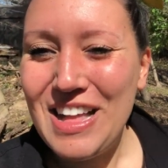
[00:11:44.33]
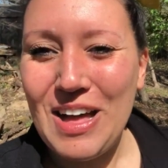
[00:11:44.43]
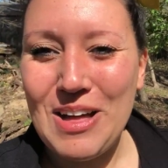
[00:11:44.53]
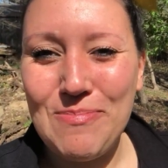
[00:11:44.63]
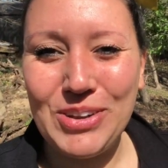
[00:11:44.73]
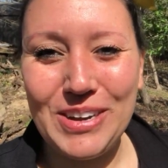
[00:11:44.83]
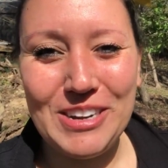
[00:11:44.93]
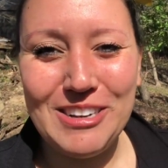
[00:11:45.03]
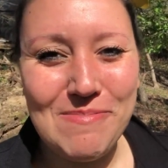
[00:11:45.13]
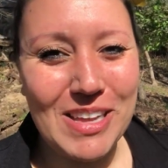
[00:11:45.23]
Um, your
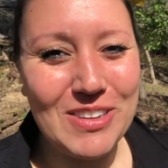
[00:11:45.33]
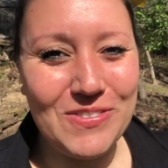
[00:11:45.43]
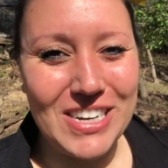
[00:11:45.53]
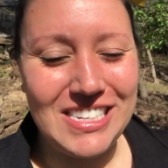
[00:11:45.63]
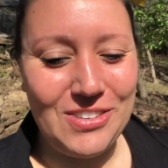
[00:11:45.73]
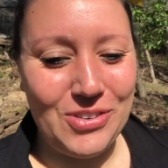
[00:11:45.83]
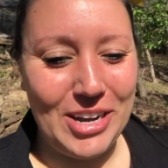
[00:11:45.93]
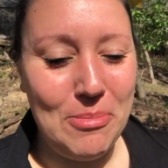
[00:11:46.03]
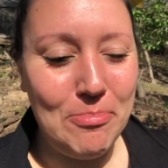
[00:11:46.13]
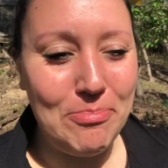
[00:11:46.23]
area might look very
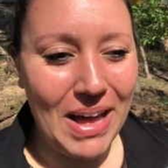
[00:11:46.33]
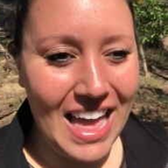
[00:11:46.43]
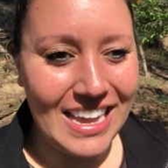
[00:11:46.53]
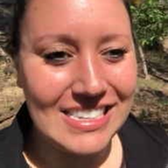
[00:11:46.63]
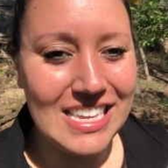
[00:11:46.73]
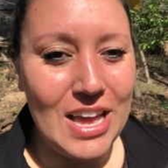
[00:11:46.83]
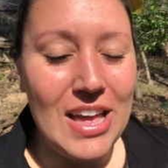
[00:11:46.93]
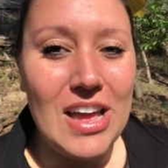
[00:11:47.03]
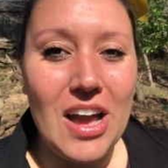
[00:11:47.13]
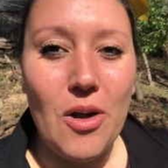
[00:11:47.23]
different, but
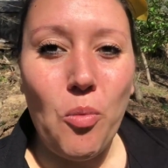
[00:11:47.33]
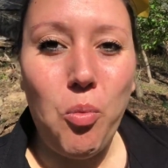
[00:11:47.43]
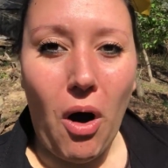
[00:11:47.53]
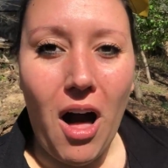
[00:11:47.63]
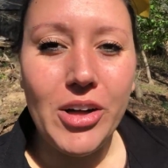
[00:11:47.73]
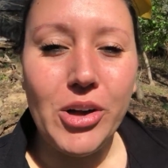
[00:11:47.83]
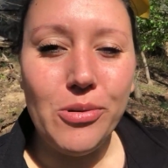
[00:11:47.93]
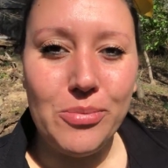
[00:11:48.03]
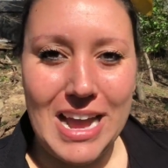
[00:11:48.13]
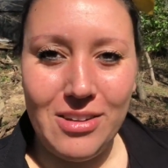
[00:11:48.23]
walk
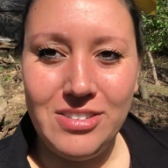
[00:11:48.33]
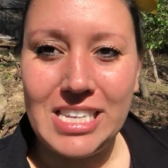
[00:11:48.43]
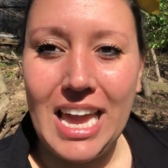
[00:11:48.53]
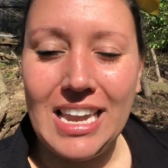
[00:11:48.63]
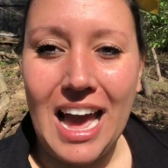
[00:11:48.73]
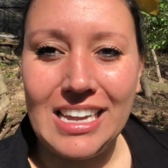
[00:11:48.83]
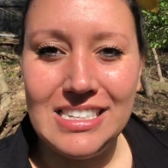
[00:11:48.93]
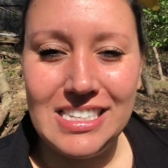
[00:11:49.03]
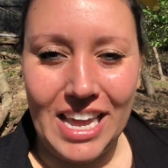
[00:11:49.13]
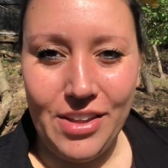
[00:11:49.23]
around and
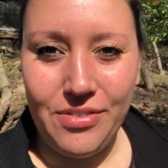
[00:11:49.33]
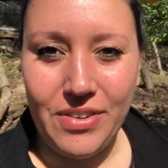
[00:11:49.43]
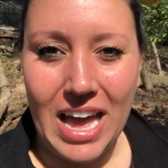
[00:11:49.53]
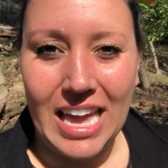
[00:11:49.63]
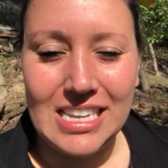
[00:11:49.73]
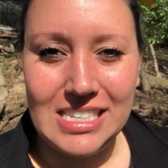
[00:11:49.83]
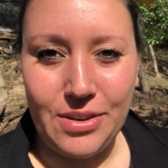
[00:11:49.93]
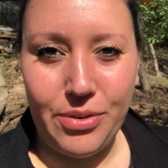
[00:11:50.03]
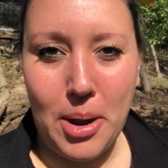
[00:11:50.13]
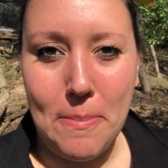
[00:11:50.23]
identify
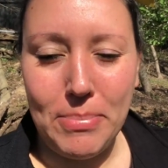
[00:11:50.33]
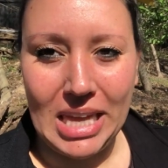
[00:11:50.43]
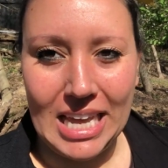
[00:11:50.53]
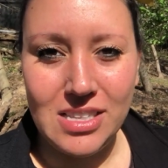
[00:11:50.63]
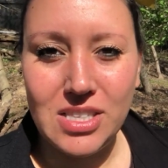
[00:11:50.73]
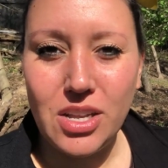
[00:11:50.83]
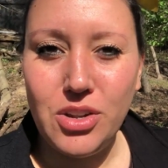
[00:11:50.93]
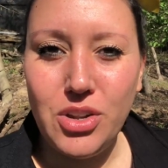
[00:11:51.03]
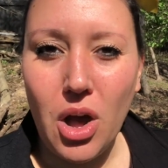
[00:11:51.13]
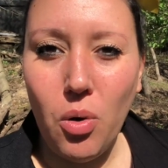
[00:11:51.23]
different plants.
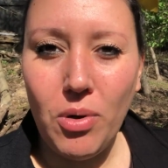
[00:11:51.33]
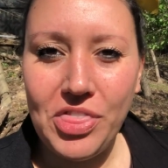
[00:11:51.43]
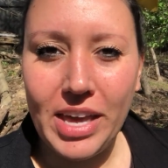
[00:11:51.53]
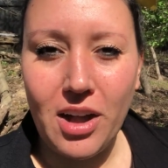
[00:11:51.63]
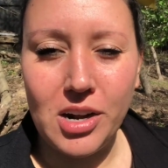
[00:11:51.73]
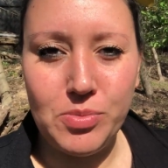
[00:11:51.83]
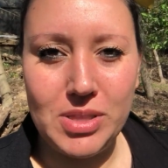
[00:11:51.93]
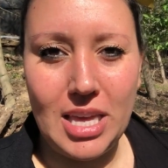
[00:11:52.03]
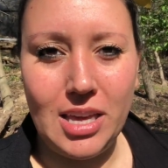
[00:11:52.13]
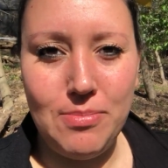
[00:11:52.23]
Know what they are and
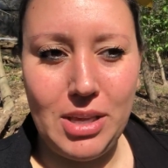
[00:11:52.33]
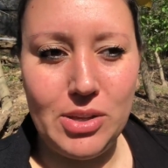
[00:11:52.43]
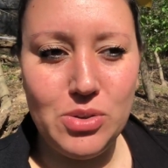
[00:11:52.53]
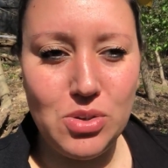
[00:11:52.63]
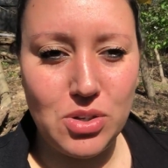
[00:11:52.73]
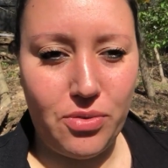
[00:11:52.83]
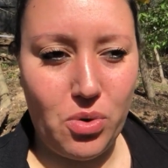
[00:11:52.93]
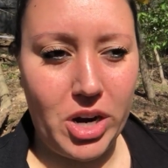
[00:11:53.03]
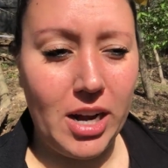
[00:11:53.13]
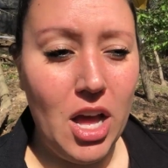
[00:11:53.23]
what they can be used
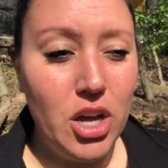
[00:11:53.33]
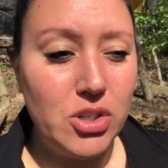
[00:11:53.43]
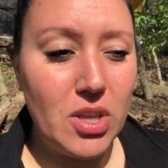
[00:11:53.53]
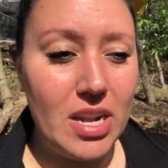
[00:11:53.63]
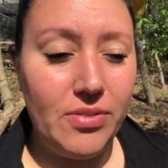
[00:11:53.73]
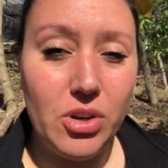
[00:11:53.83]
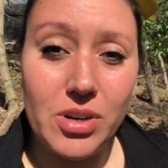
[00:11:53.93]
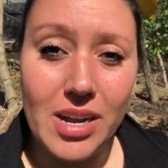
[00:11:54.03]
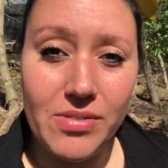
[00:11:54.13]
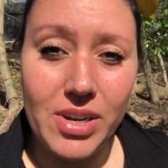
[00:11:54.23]
for, so that if
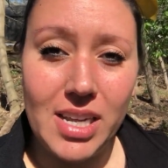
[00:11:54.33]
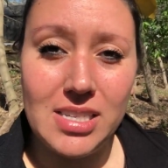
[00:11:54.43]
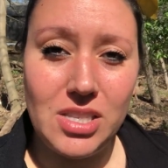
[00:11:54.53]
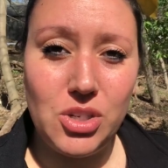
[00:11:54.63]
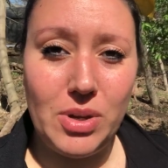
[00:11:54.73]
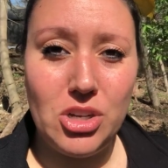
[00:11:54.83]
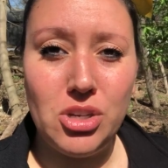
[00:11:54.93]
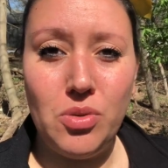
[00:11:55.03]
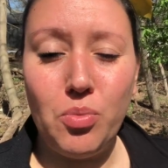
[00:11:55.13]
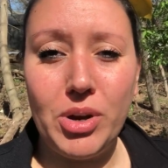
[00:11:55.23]
you're ever in a
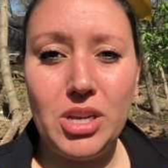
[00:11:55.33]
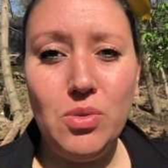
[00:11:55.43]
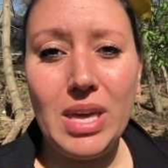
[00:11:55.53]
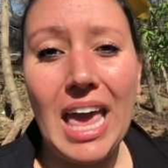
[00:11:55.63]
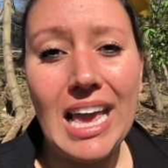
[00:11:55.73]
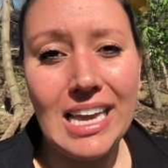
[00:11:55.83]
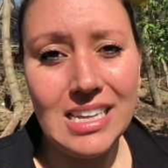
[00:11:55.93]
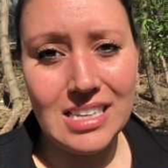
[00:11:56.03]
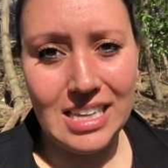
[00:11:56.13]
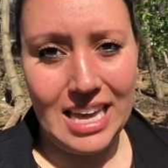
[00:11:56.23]
situation where you
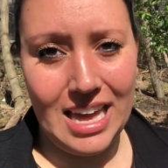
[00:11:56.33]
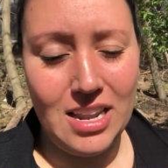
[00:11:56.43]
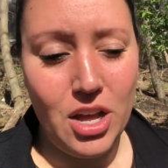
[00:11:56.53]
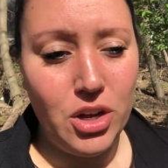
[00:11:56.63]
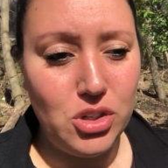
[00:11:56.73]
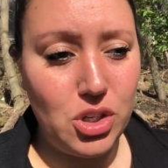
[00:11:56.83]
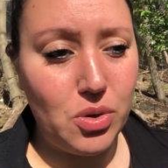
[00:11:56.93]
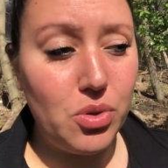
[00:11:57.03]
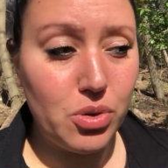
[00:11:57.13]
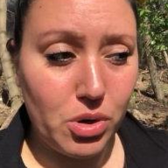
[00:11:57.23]
can't get
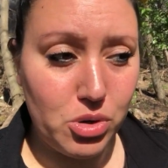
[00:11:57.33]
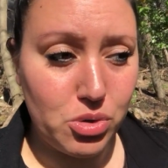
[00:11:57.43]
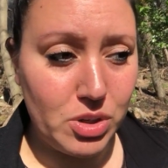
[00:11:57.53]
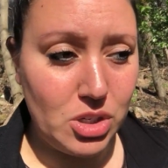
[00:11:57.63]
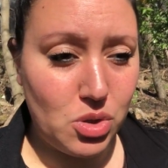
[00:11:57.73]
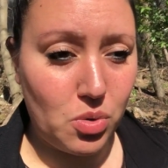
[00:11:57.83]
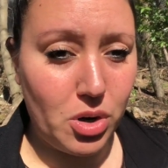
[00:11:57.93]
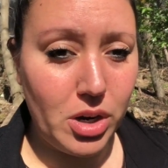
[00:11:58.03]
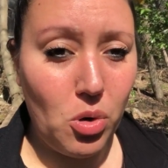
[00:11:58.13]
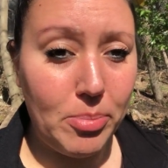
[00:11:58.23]
to the grocery
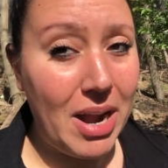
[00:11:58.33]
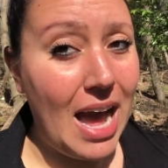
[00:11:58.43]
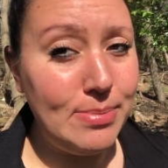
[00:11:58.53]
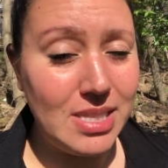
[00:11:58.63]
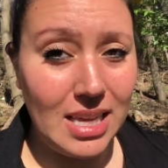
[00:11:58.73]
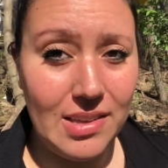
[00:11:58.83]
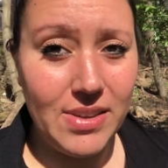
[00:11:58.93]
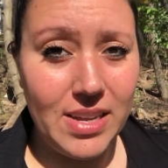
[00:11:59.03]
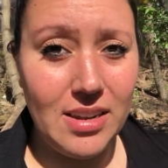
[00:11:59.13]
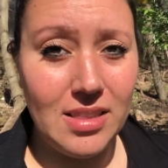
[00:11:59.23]
store or perhaps
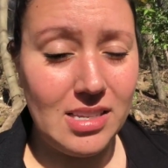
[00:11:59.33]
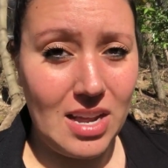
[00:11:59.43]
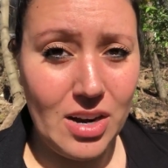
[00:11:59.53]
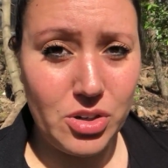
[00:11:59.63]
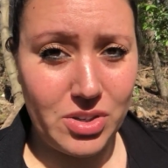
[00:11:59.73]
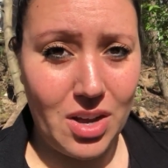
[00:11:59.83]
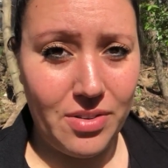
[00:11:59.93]
even the doctor's